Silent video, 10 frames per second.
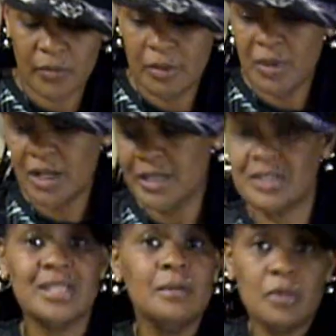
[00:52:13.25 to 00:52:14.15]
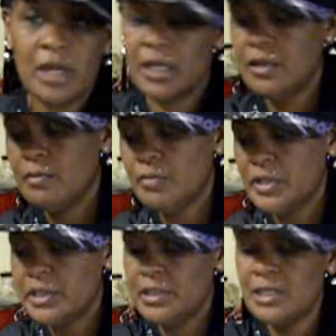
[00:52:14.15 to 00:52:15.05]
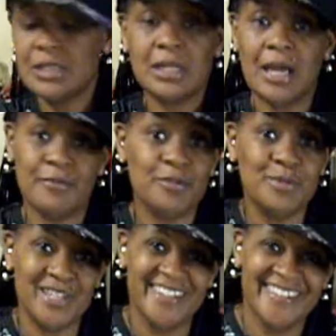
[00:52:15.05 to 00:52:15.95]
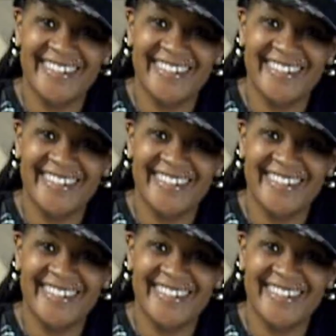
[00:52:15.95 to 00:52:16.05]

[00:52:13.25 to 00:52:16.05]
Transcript: It may not seem like it, but it's a lot for me,